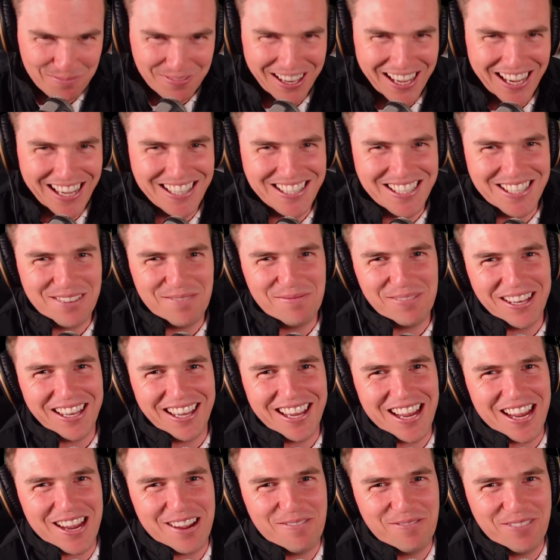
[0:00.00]
I'm led to
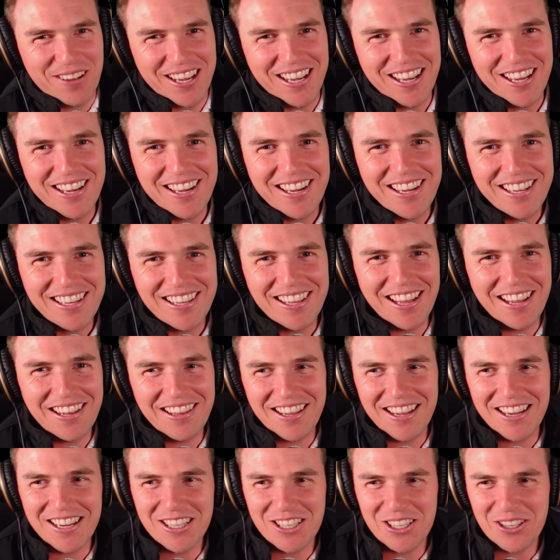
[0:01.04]
believe that
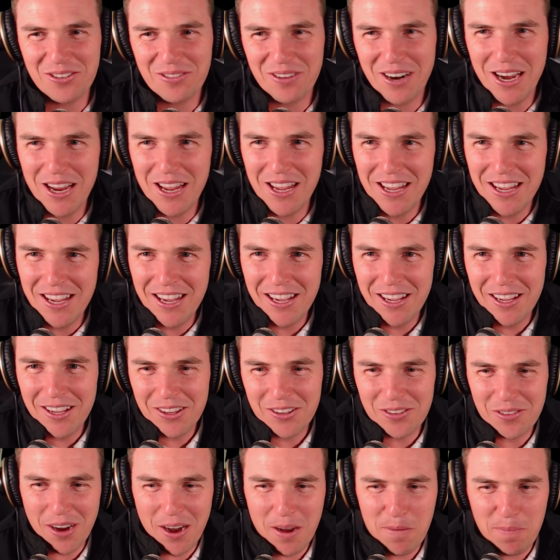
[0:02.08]
there's three
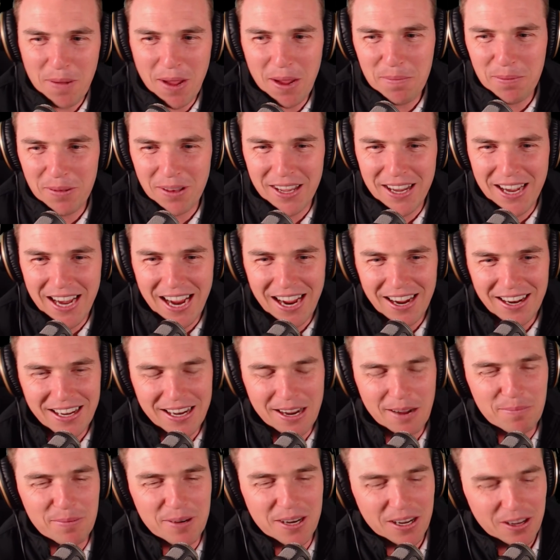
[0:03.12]
three people in our
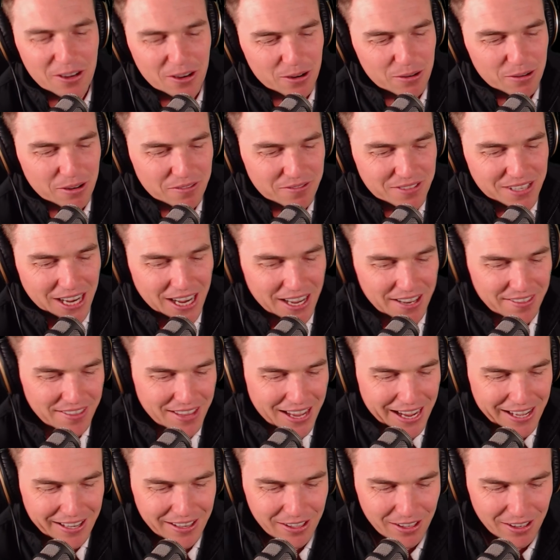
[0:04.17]
company who have done
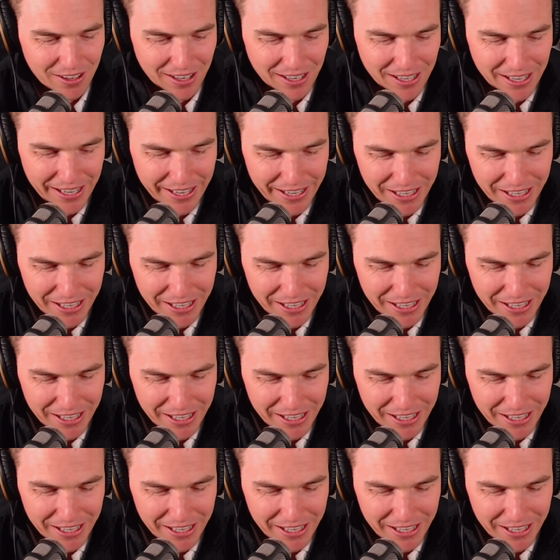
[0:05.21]
that little uh,